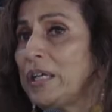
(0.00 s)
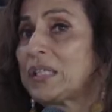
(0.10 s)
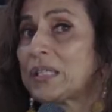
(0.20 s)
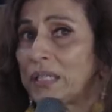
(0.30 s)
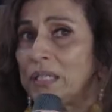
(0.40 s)

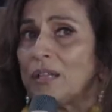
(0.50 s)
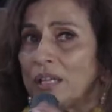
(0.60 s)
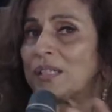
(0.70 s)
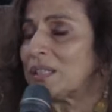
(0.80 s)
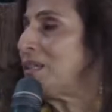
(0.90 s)

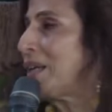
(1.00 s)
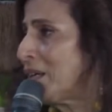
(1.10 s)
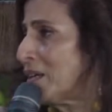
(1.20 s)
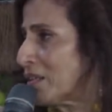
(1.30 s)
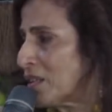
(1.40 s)
still
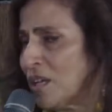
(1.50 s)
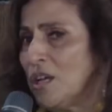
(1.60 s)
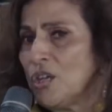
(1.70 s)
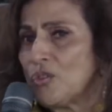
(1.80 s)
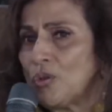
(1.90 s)
lingers.
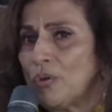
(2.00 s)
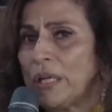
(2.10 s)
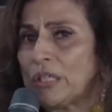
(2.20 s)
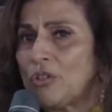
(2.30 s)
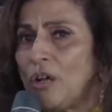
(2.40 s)
So
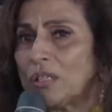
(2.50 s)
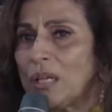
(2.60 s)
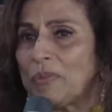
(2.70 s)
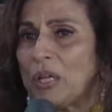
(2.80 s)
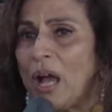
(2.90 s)
it's not
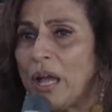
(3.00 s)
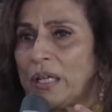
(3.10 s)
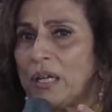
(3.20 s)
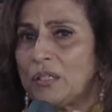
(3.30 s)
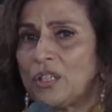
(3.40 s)
something I
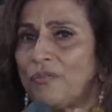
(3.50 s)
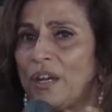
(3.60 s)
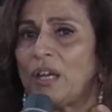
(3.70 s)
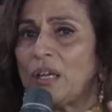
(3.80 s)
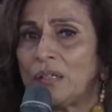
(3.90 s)
can answer
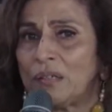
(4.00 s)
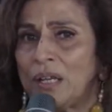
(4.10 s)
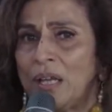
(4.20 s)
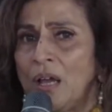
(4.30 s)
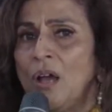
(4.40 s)
very
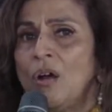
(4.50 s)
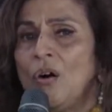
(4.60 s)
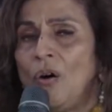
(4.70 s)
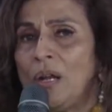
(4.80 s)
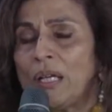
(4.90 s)
easily.
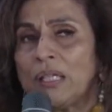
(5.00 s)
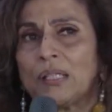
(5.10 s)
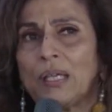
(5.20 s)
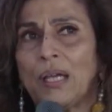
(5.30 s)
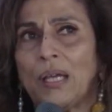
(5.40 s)
All I can
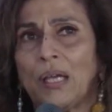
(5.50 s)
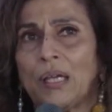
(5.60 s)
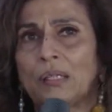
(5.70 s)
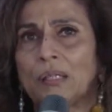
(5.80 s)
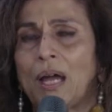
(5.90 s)
say
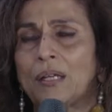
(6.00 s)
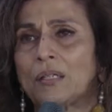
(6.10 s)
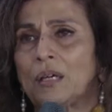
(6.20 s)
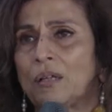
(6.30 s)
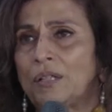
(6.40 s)
is that
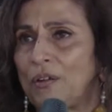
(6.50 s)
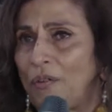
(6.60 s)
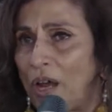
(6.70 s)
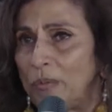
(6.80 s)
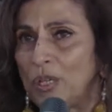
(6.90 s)
the
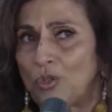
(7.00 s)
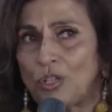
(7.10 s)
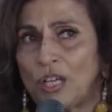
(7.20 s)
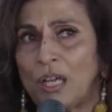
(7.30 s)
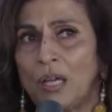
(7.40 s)
environment
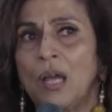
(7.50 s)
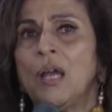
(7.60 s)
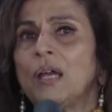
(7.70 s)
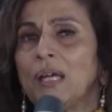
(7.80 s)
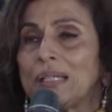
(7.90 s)
today
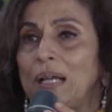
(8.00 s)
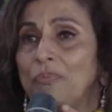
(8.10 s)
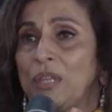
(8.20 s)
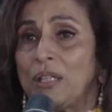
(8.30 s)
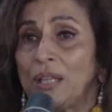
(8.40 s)
is
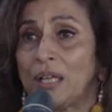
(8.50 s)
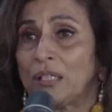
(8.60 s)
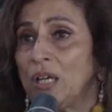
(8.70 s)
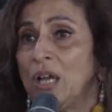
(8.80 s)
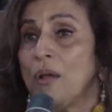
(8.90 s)
something
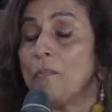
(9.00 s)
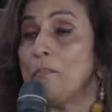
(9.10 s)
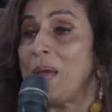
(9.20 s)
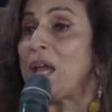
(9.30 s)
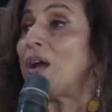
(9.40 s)
that
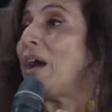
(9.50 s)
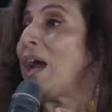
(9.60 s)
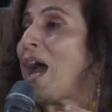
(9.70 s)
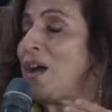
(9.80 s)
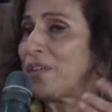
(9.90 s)
may
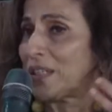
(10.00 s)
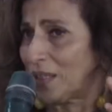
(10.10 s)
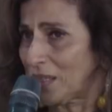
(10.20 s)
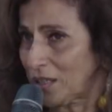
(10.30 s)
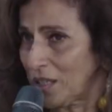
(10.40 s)
have
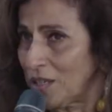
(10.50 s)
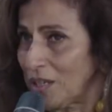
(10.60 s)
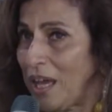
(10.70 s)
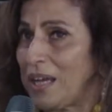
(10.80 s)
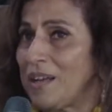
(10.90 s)
existed
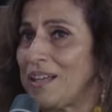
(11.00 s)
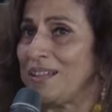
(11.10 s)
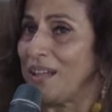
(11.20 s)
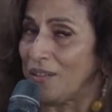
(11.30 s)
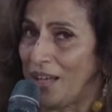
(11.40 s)
and
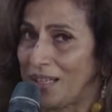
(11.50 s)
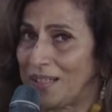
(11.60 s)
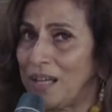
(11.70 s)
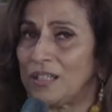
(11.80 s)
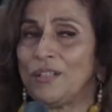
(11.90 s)
in
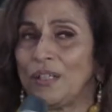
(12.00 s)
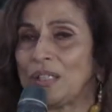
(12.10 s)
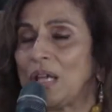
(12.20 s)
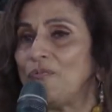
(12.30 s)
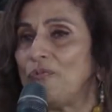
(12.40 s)
exactly the
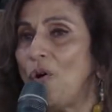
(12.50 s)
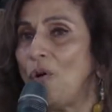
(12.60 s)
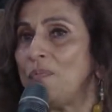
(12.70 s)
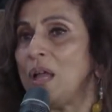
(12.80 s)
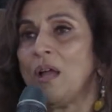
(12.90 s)
same
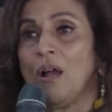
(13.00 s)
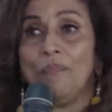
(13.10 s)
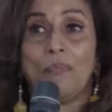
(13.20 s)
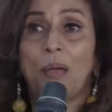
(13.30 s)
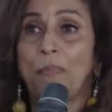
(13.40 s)
form,
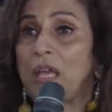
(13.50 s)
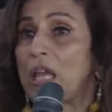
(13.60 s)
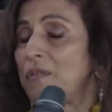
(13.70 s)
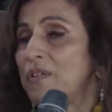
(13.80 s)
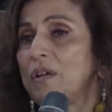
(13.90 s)
maybe
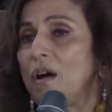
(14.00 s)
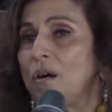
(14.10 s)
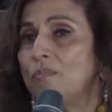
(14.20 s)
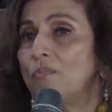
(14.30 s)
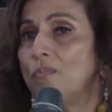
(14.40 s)
even
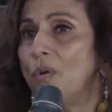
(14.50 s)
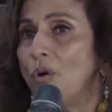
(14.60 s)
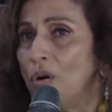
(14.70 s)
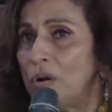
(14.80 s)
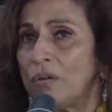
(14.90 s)
a
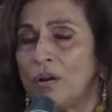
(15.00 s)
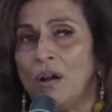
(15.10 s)
more,